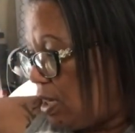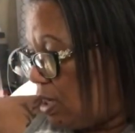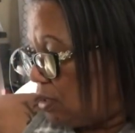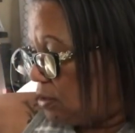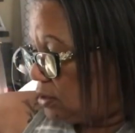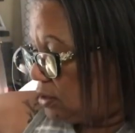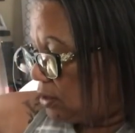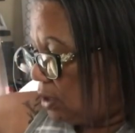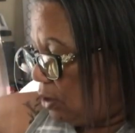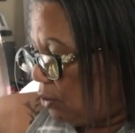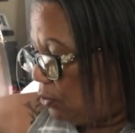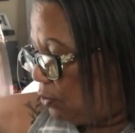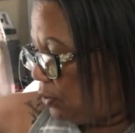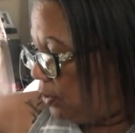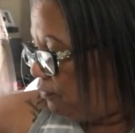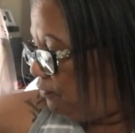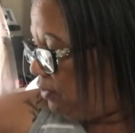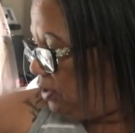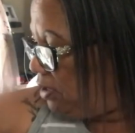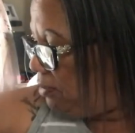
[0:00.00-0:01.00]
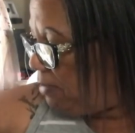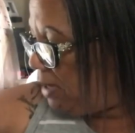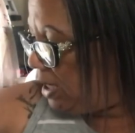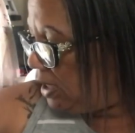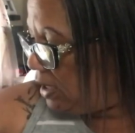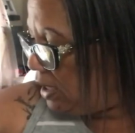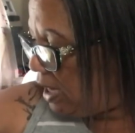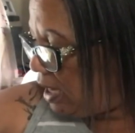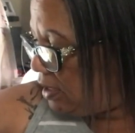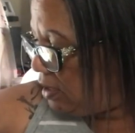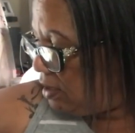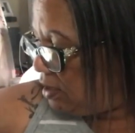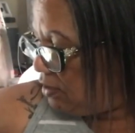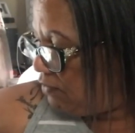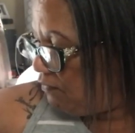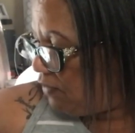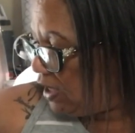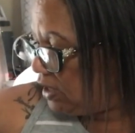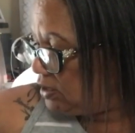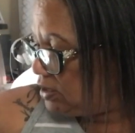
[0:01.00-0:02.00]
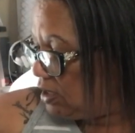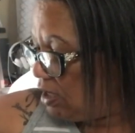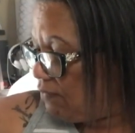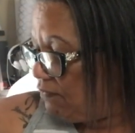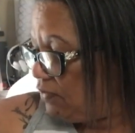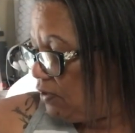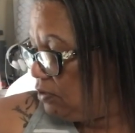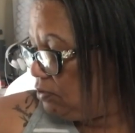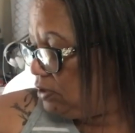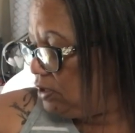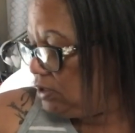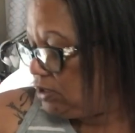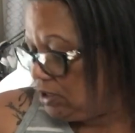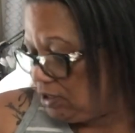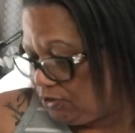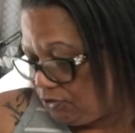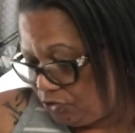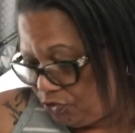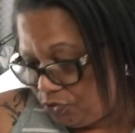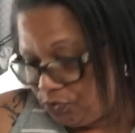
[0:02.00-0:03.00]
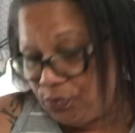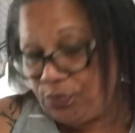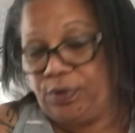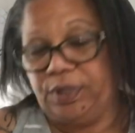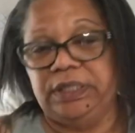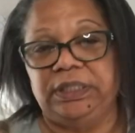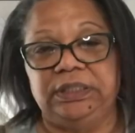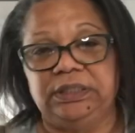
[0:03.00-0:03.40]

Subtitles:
So if anybody got any advice, I've only did 3,